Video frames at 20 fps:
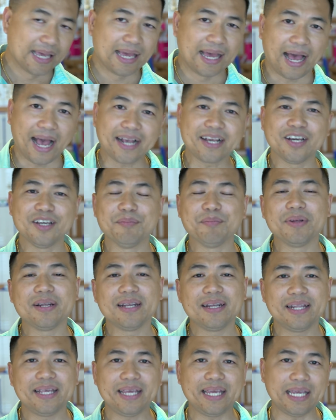I couldn't
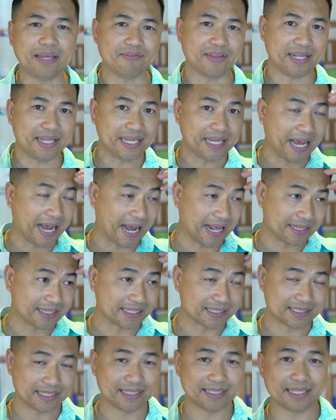believe that he had
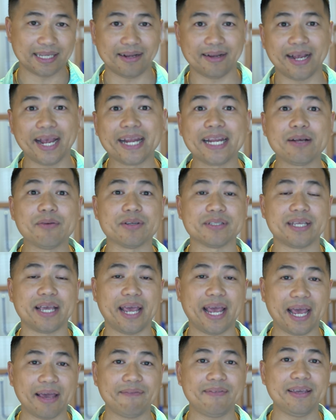this in there, and it was
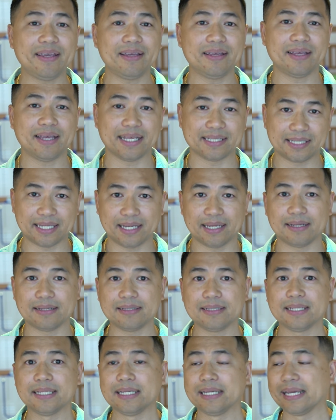heavy as
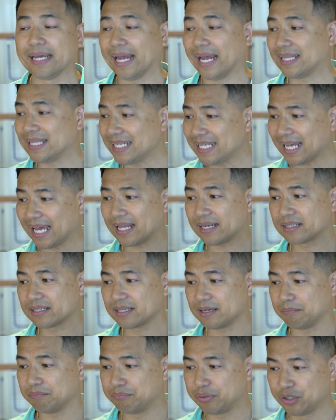hell. And then he had
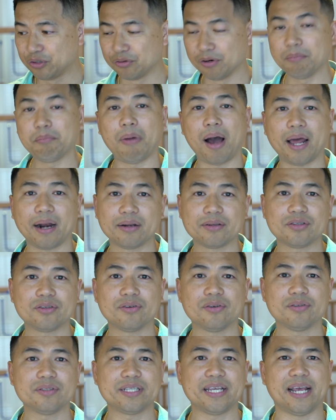computer
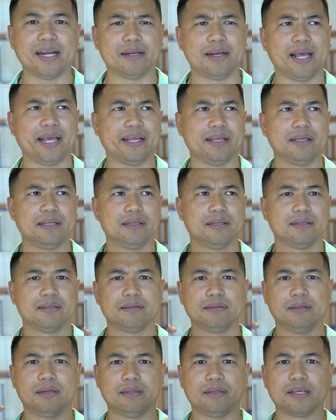monitors. He had like
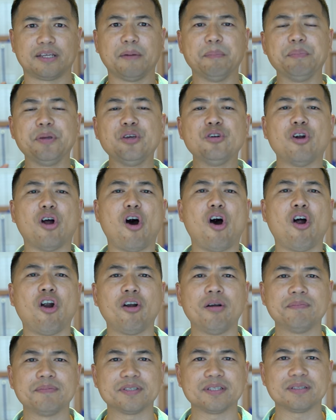the computer
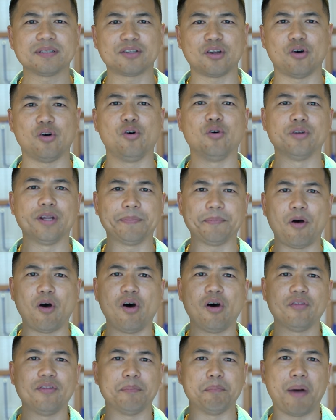arms to hold up
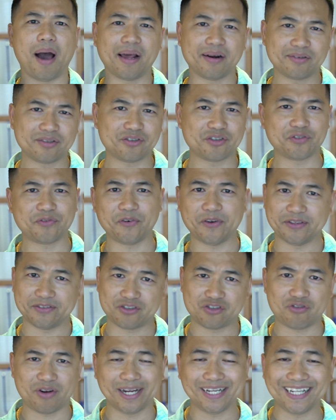all the monitors for his
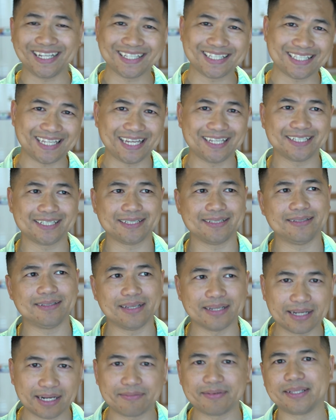trading station
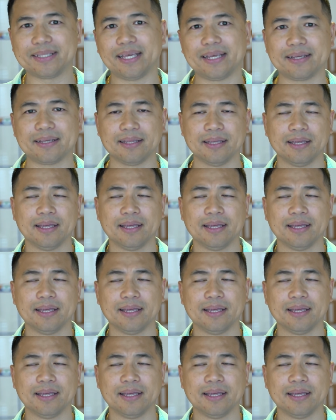and everything.